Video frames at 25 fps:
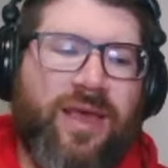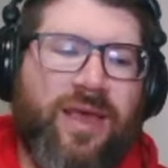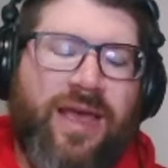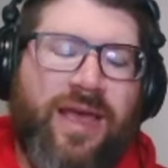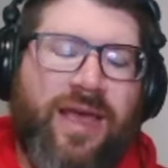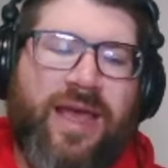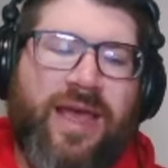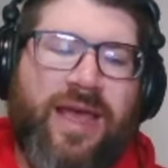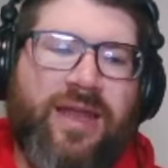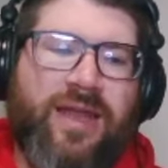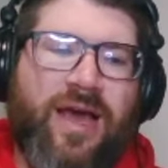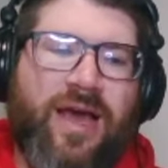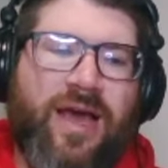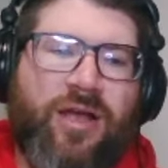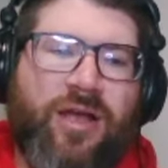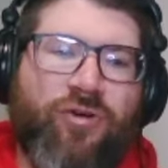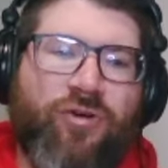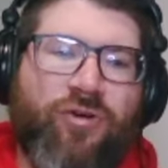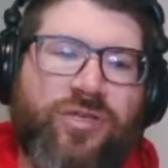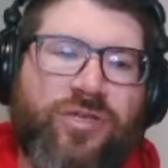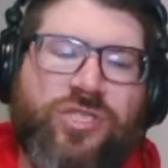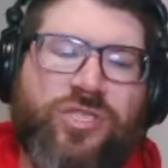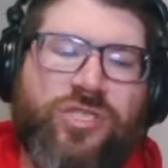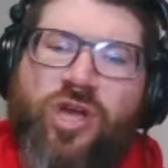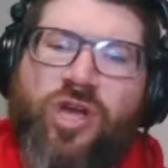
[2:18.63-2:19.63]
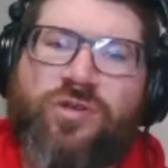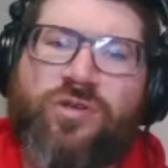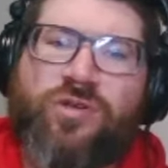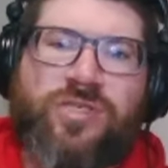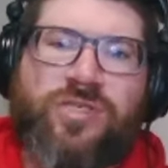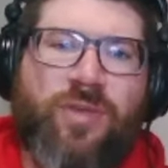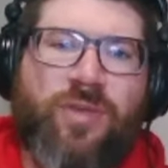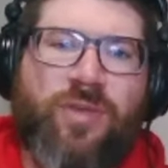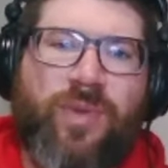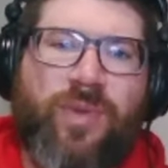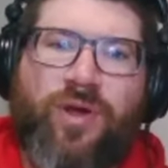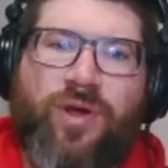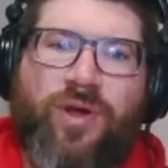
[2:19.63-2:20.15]
And Chris Jones in
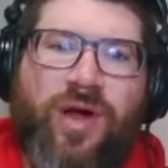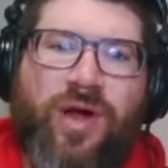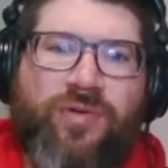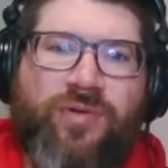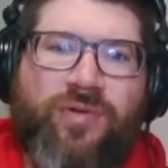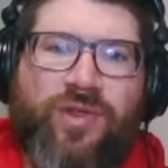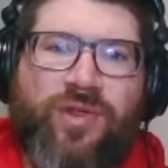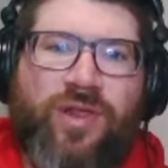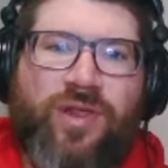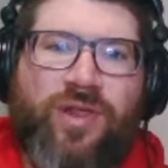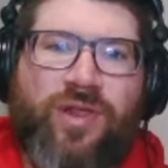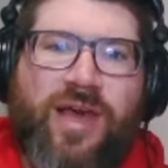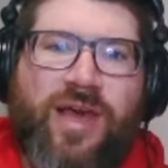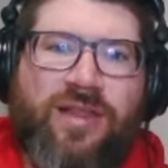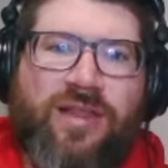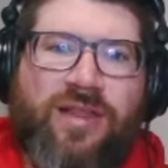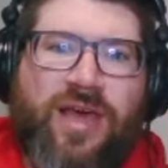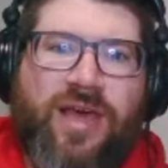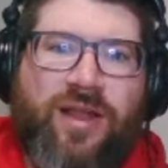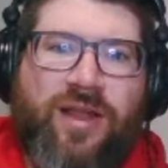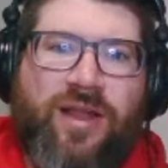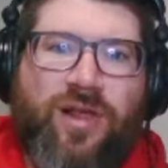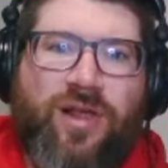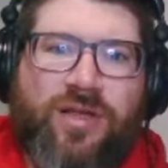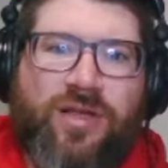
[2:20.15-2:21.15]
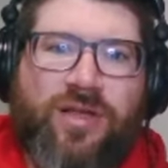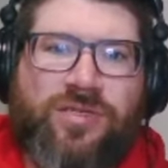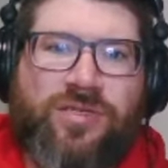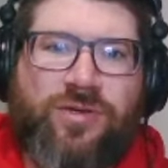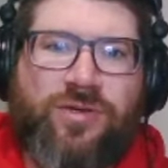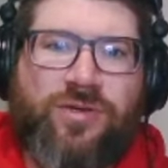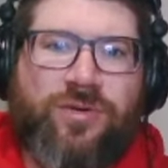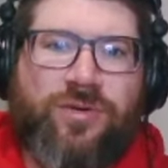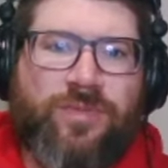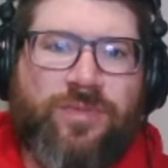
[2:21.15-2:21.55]
the middle, I really like that a lot too.